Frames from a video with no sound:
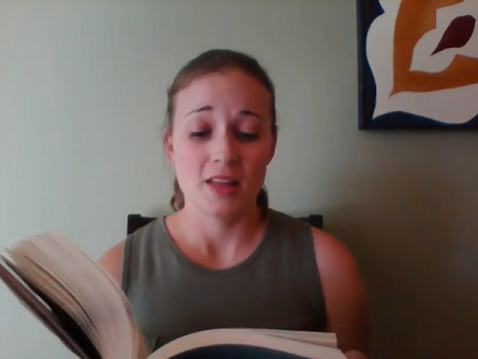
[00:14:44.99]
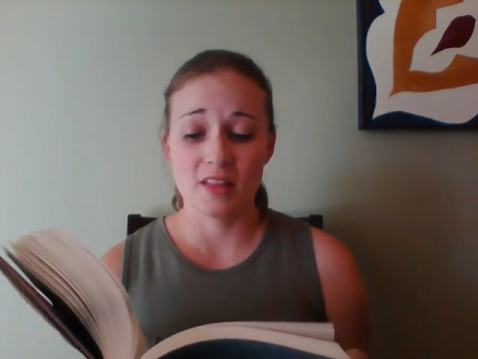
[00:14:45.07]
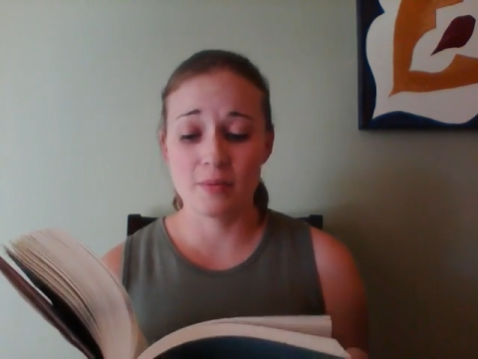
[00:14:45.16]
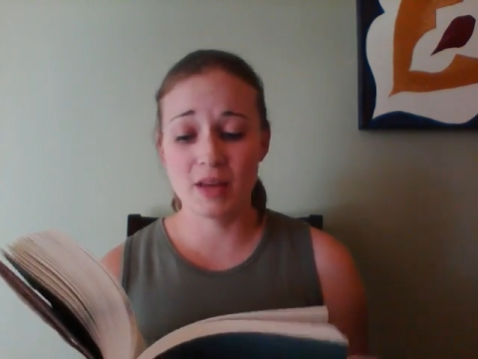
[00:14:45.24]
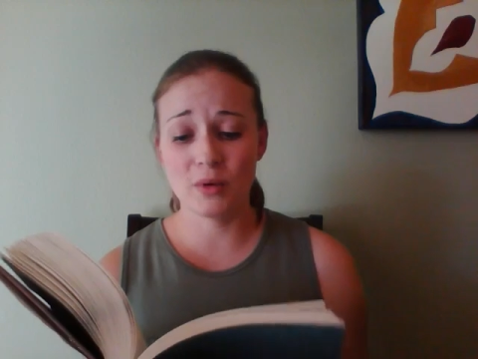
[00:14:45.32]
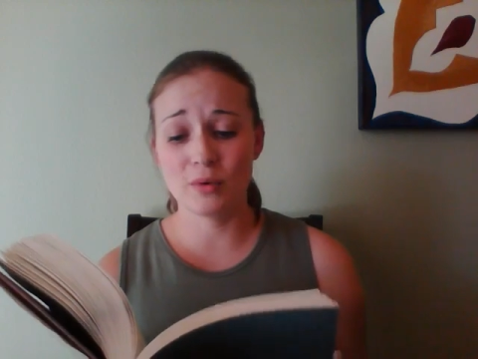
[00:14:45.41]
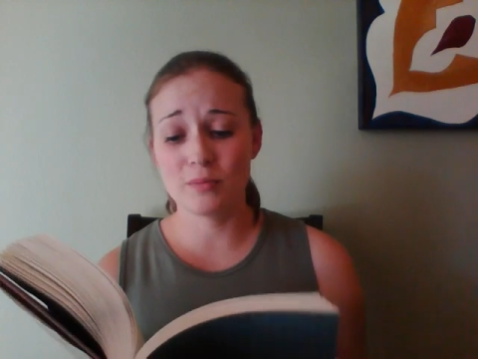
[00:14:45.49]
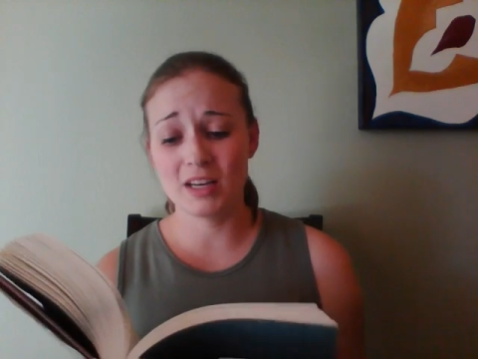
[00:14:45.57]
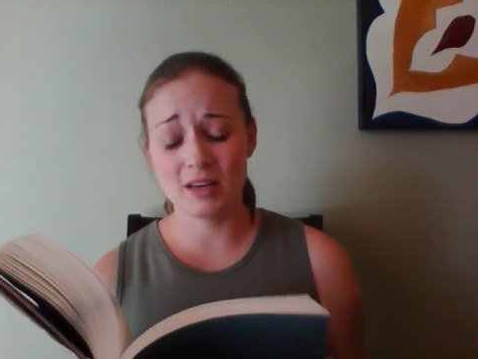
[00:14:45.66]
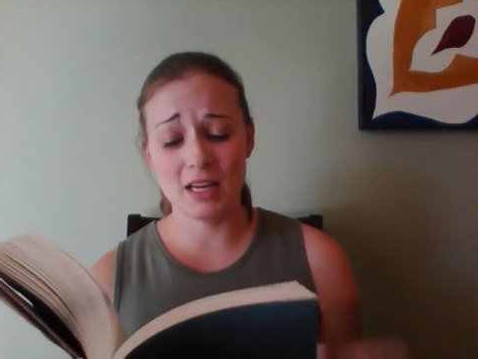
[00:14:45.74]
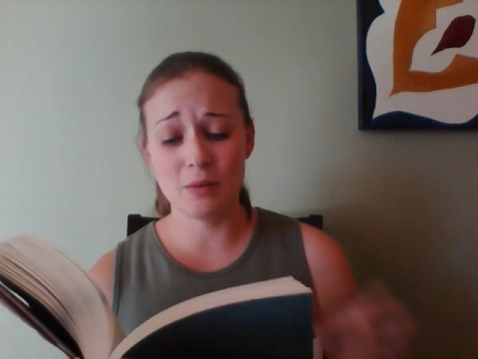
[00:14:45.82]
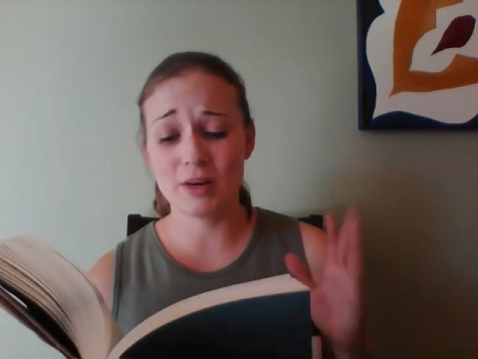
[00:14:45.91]
that Meg
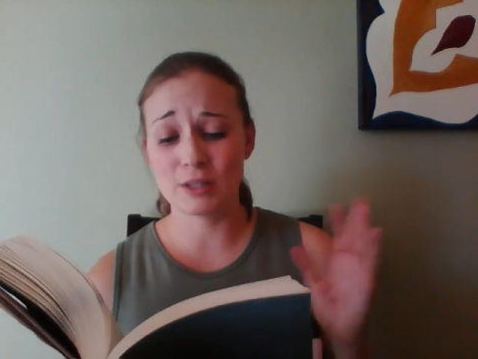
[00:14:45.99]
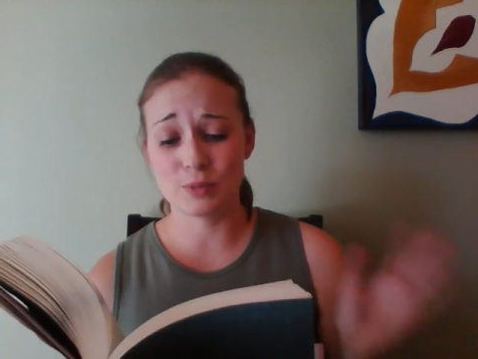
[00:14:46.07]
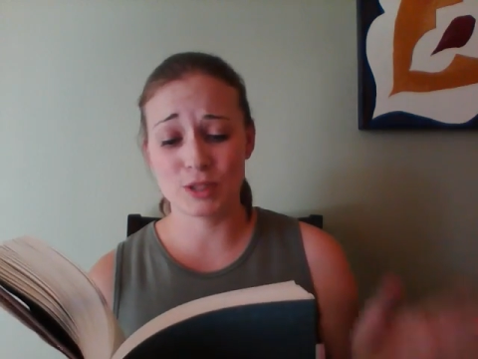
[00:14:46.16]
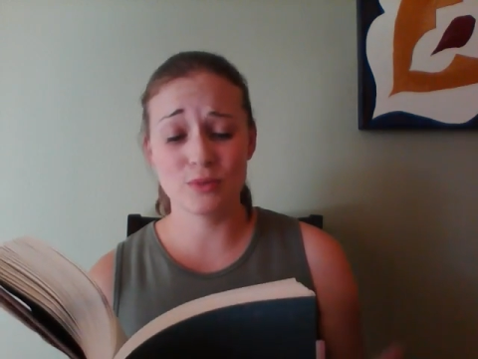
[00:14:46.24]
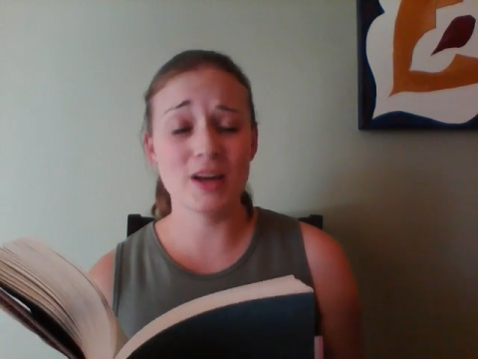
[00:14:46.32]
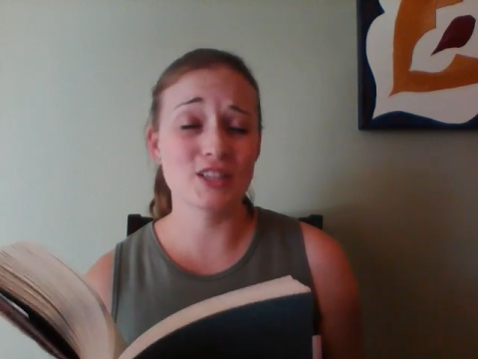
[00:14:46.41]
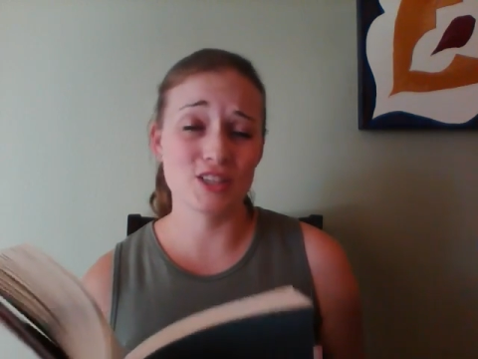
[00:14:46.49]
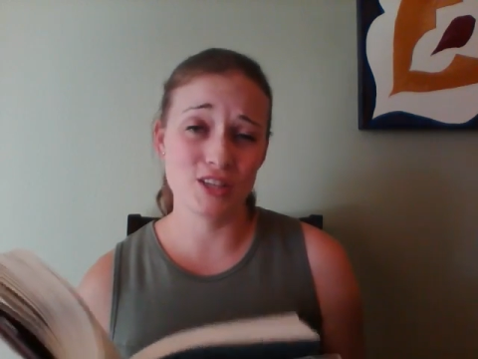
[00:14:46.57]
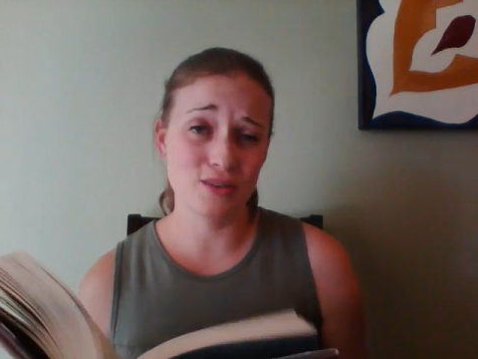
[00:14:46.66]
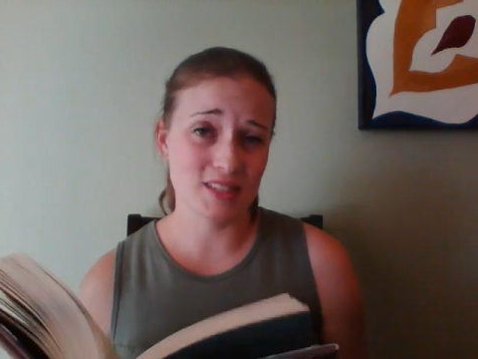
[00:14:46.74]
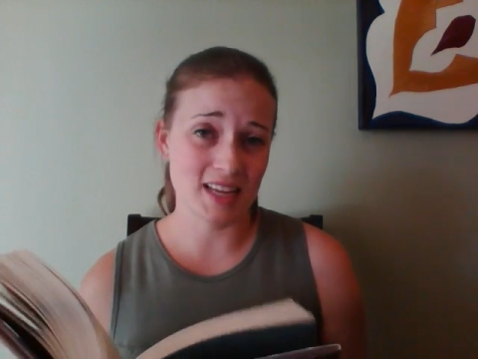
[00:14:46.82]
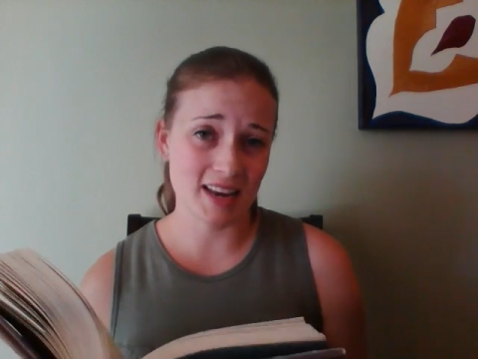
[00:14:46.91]
would need much persuasion to
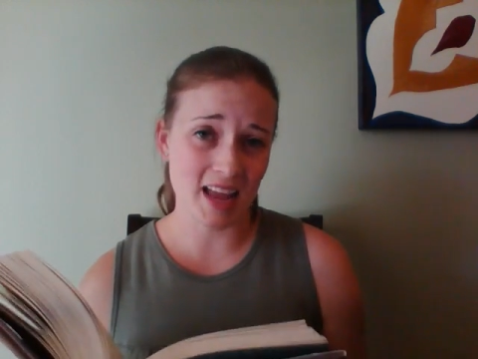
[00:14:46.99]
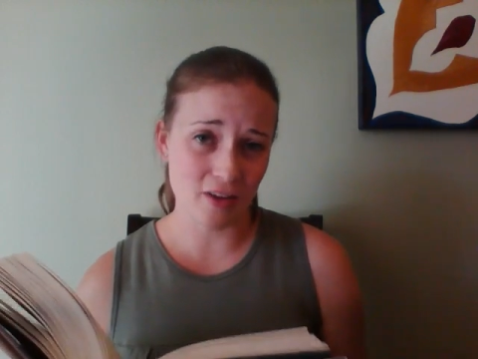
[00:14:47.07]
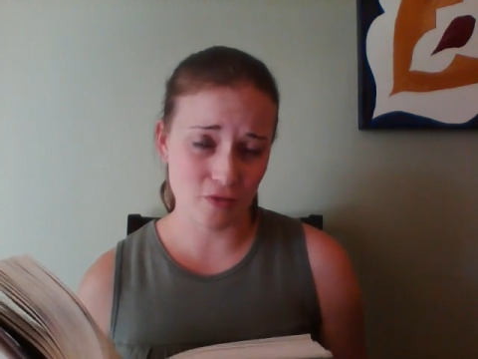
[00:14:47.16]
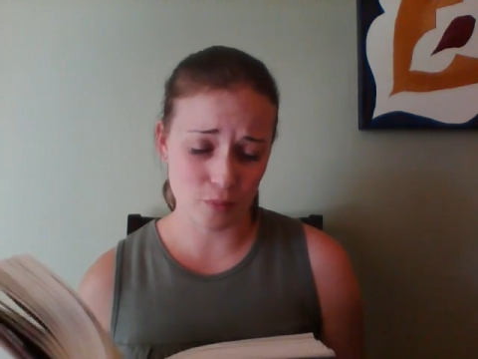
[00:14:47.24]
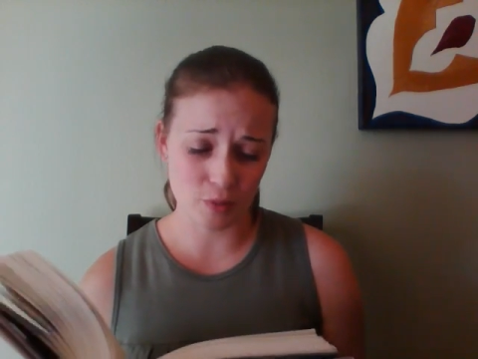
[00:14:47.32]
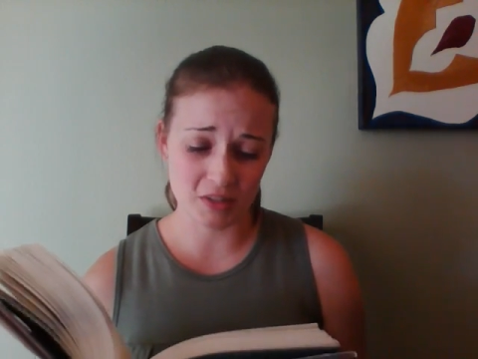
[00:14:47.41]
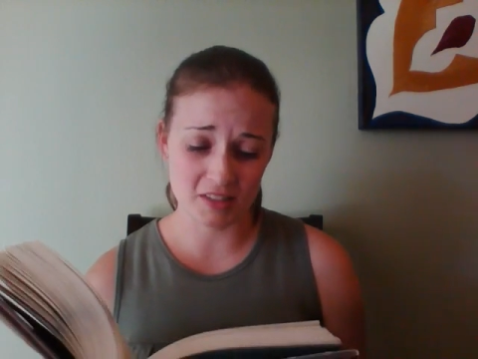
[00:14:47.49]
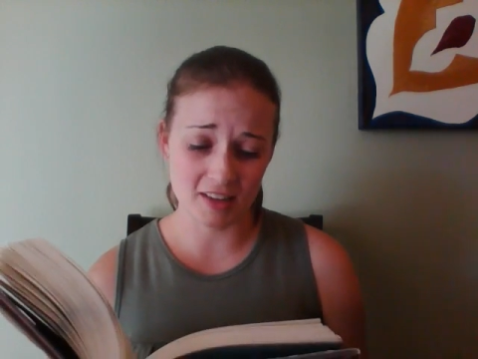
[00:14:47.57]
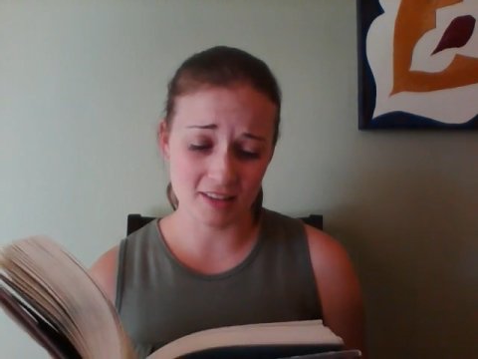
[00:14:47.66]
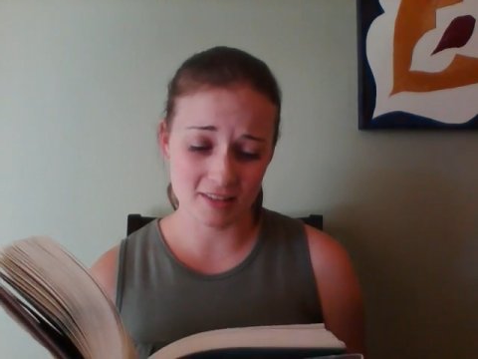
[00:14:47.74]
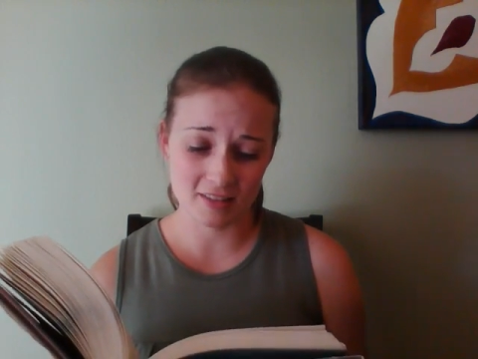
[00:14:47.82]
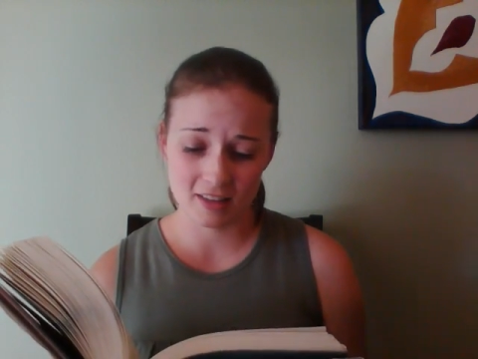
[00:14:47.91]
use that knife,
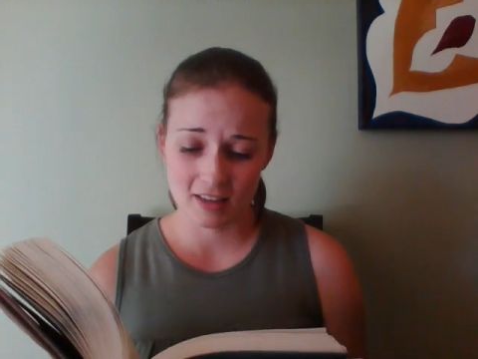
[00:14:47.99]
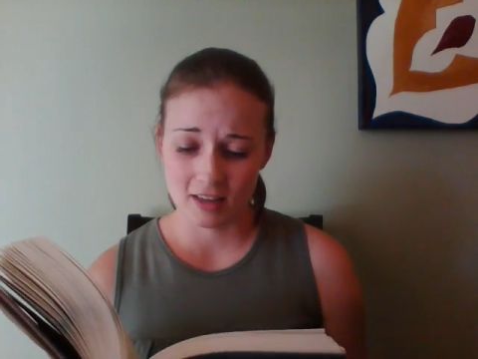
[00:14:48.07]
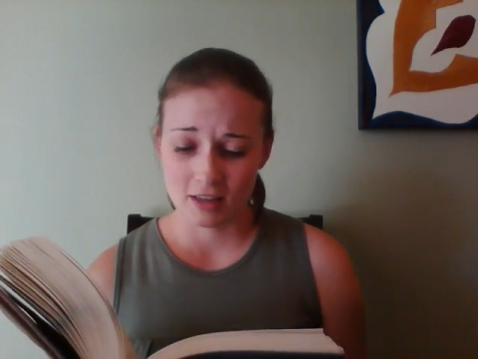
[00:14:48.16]
princess.